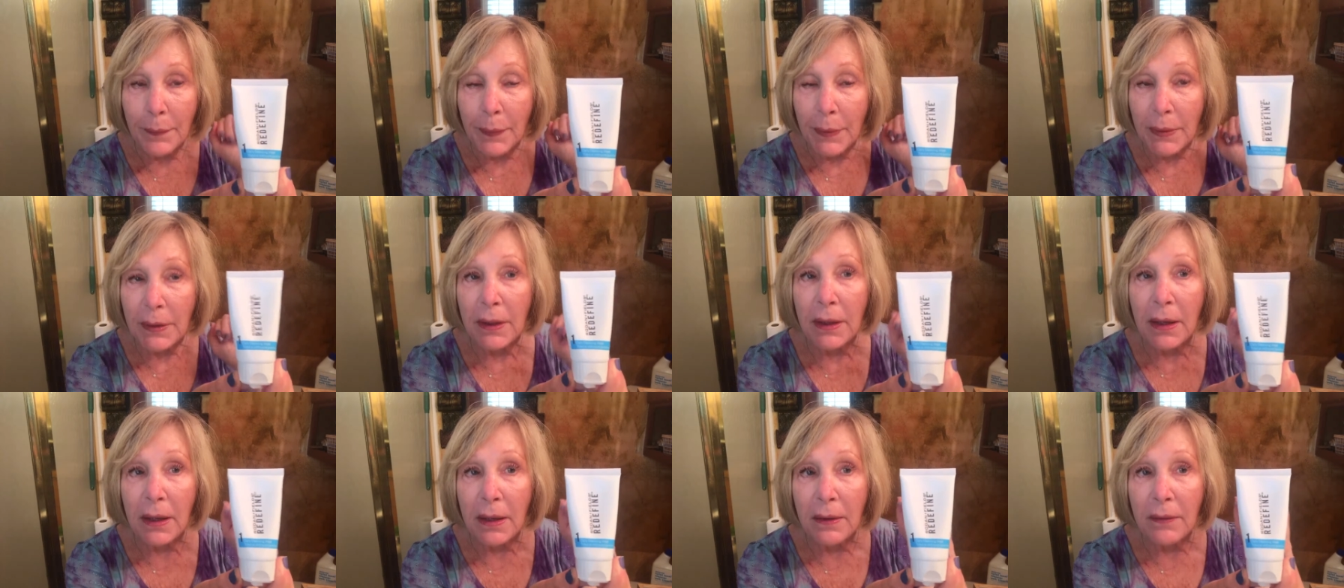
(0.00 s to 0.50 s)

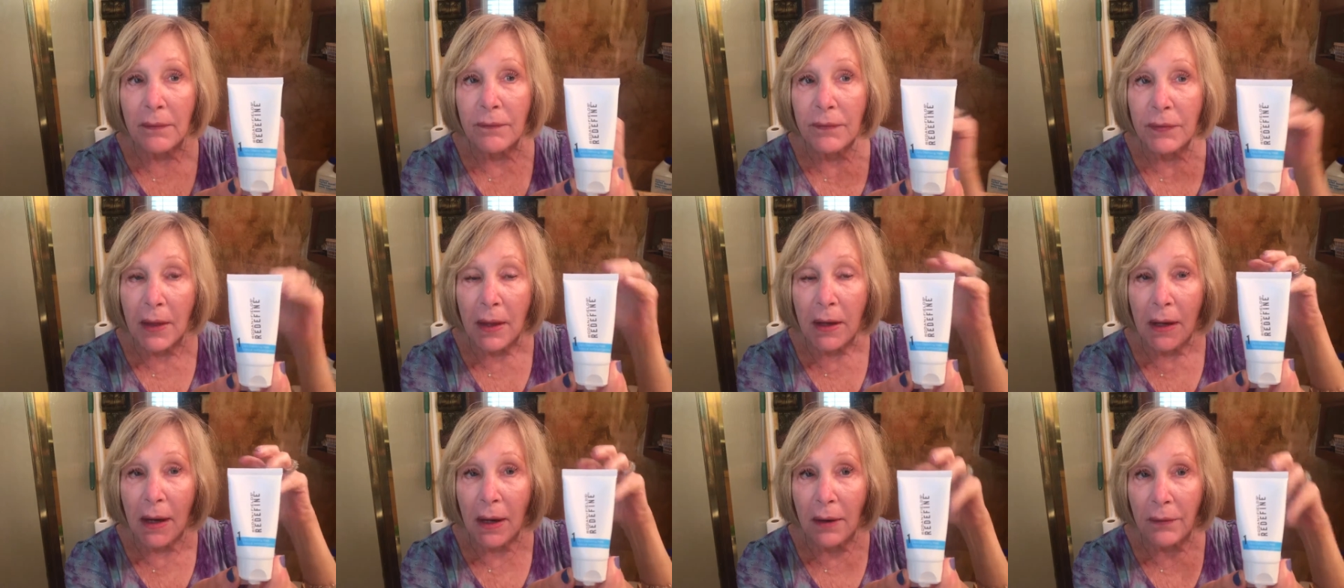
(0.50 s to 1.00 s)
believe
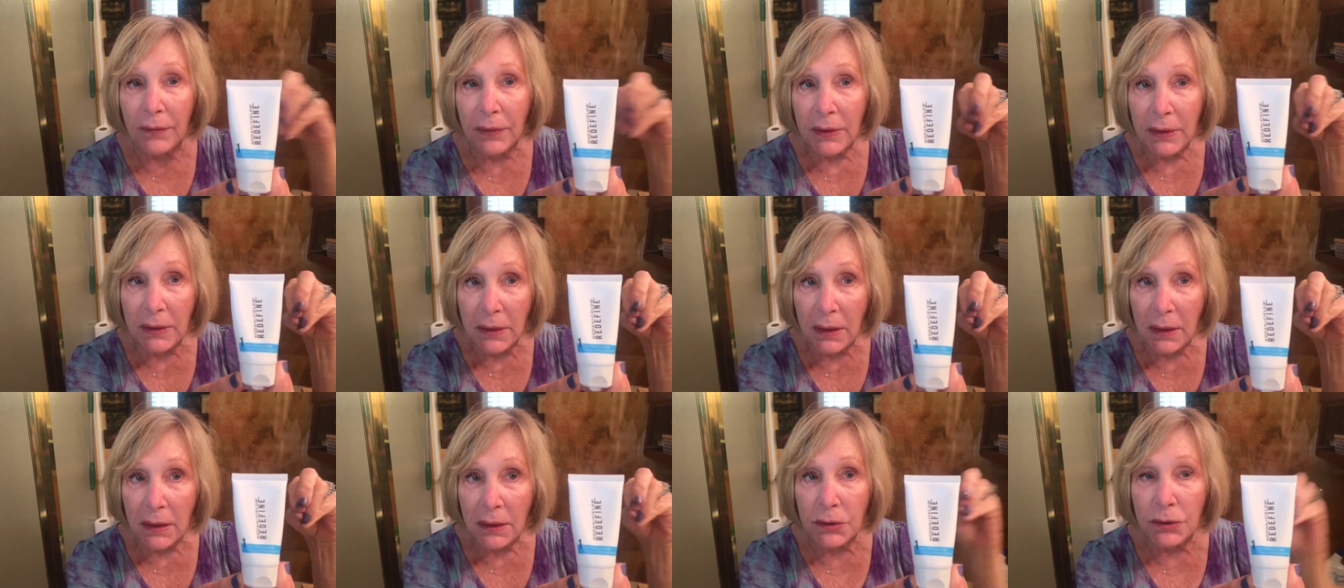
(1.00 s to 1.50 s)
that
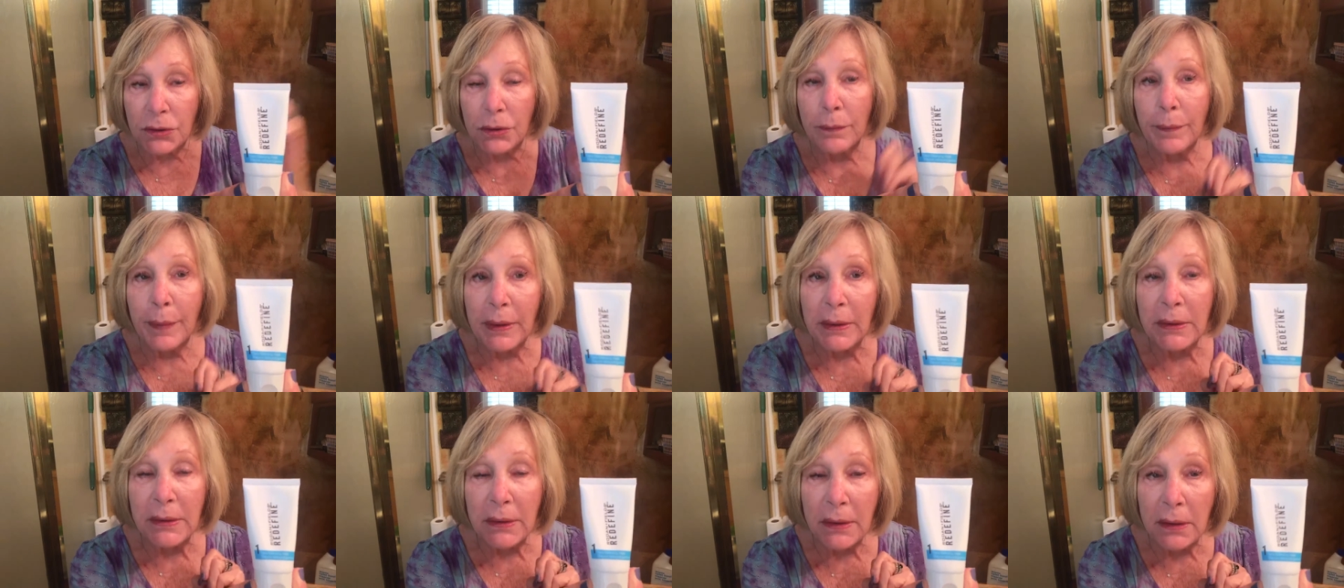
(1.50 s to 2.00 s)
everything should
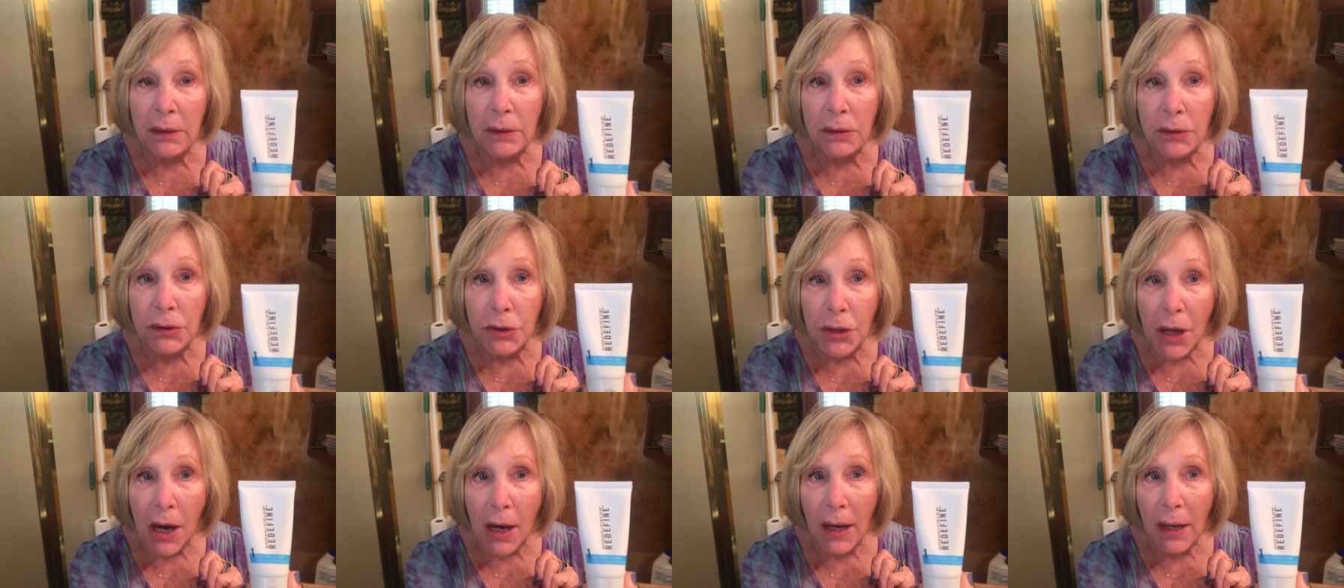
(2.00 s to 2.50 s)
be
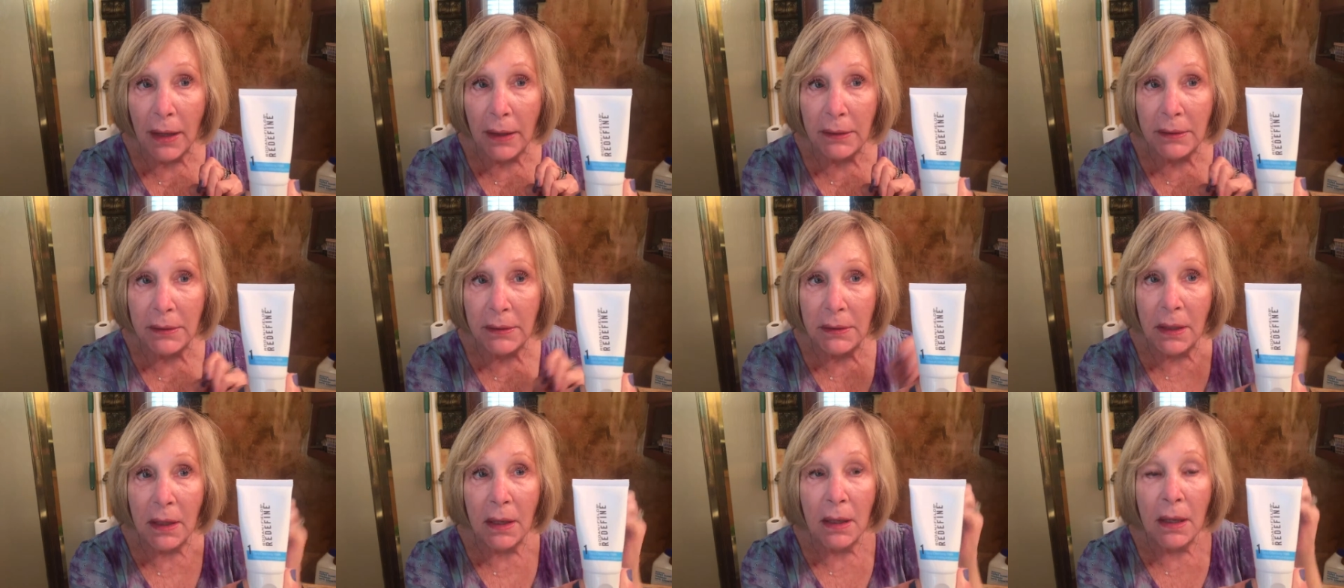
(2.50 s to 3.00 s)

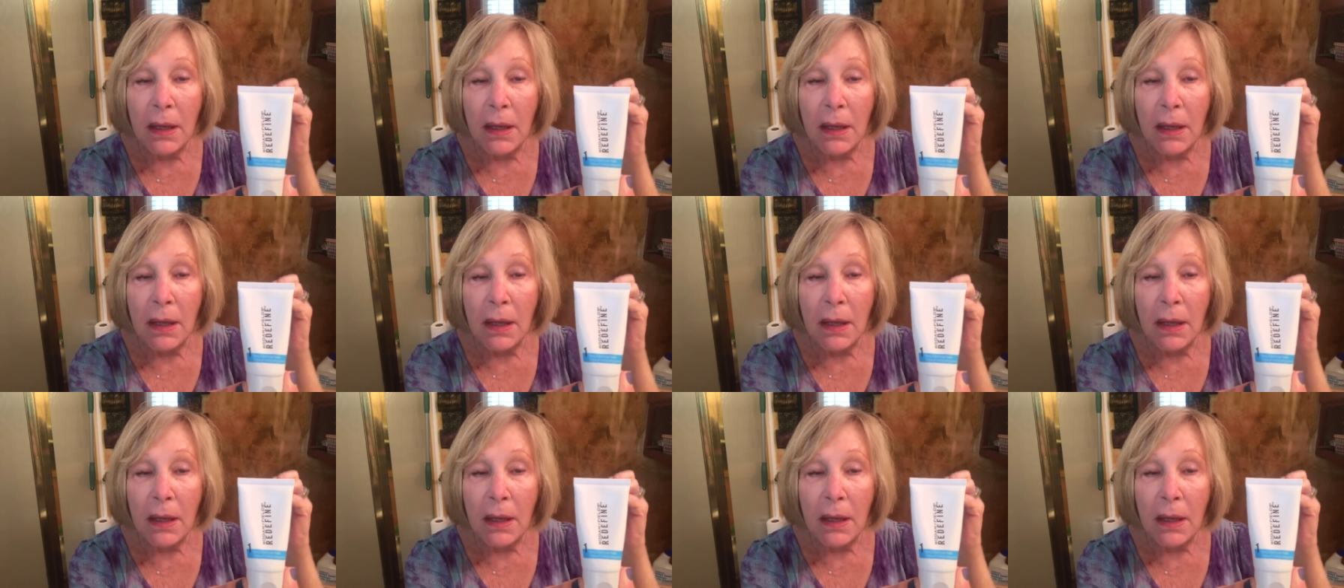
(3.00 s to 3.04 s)
synergized.